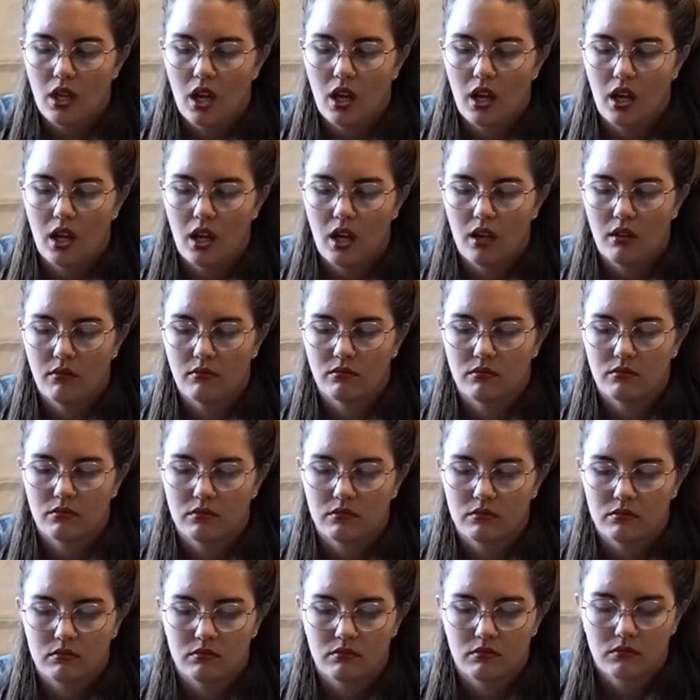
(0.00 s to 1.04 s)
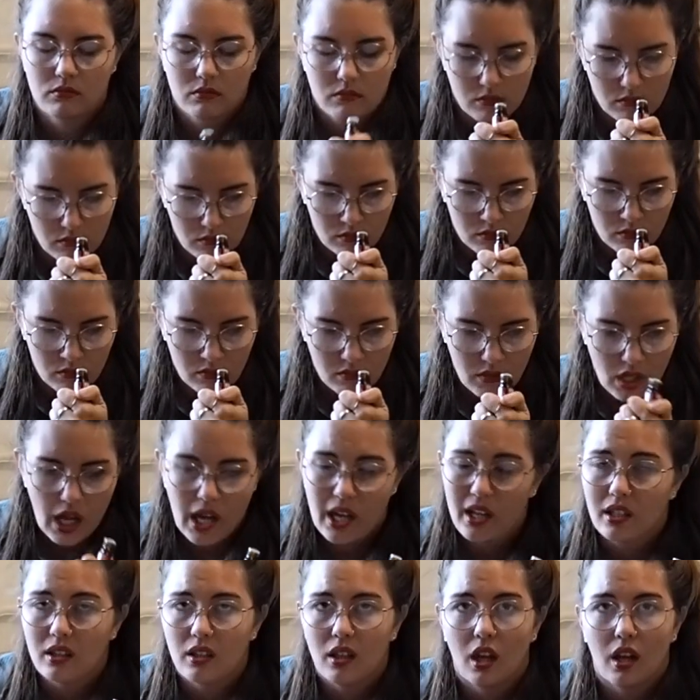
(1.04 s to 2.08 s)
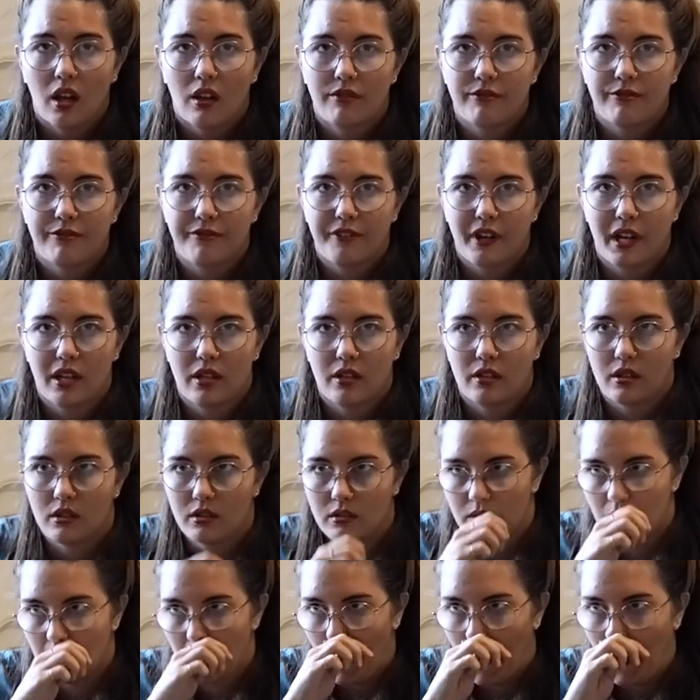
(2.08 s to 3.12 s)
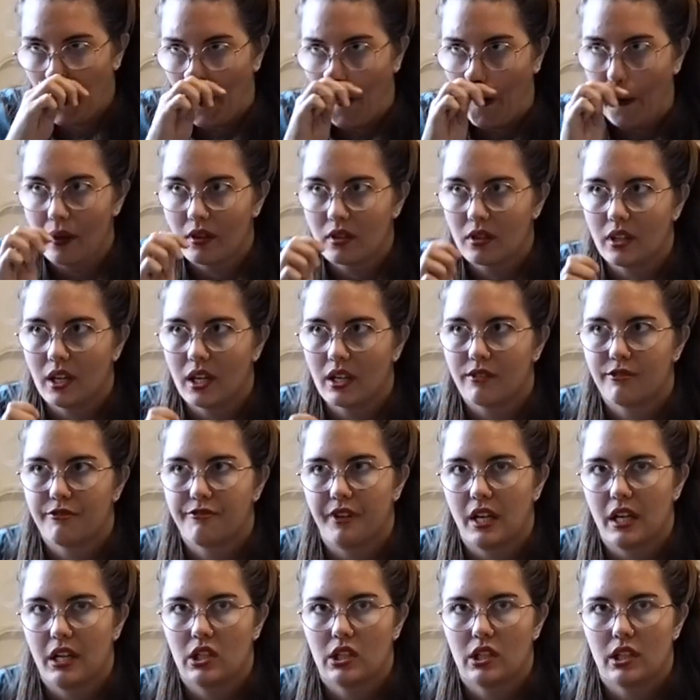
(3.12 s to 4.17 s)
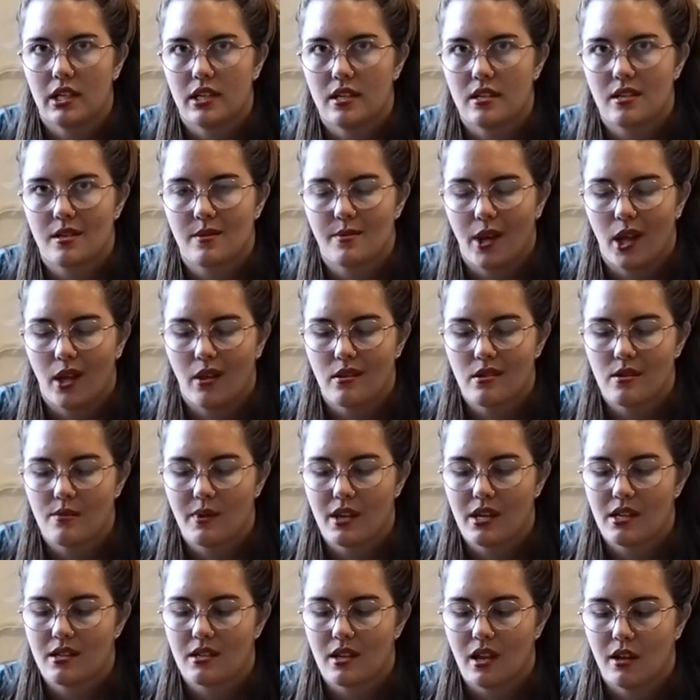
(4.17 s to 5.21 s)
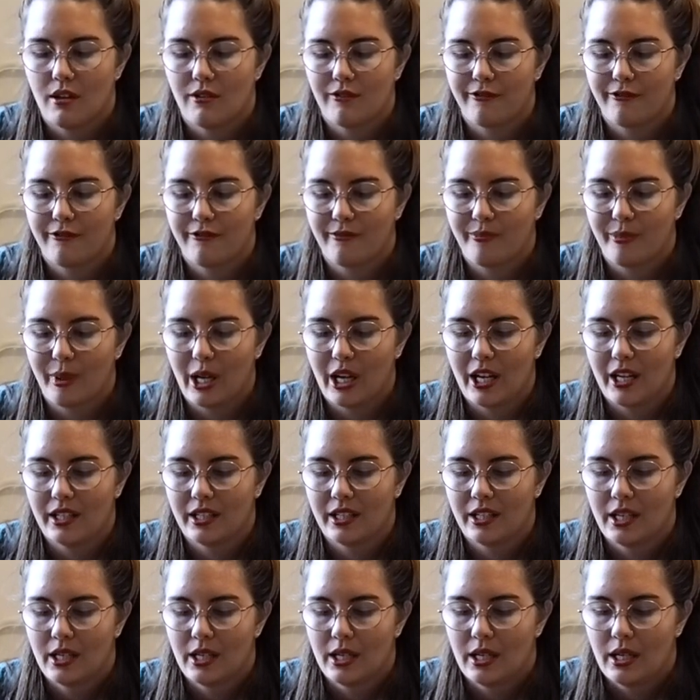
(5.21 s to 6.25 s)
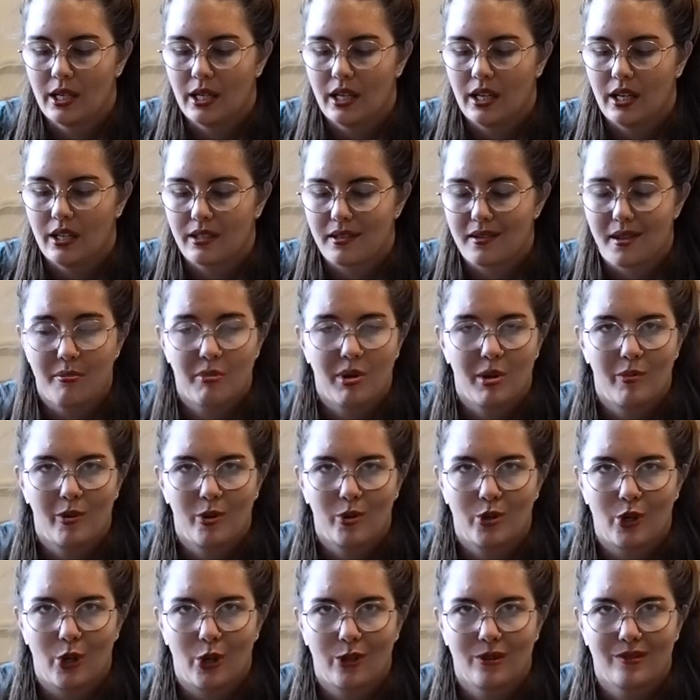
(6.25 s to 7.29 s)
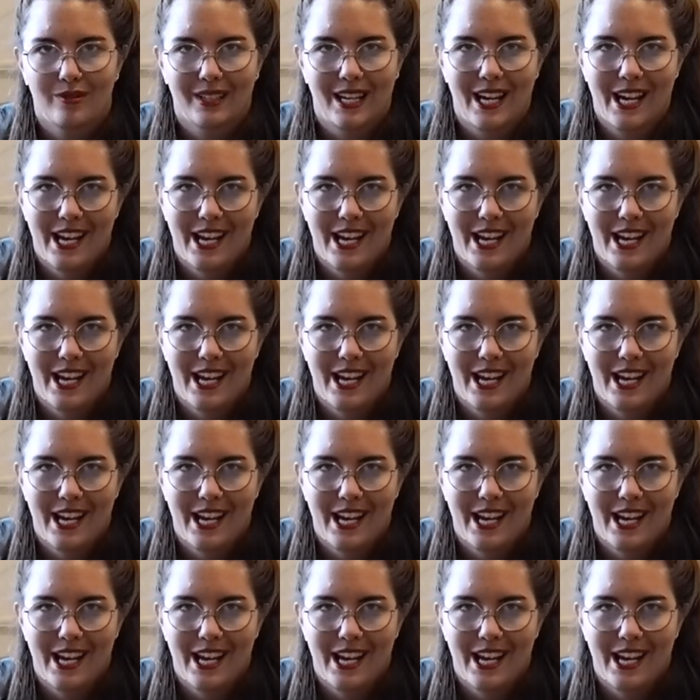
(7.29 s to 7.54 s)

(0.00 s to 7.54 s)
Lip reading: I love fennel, like fennel-y smells myself, but some people don't.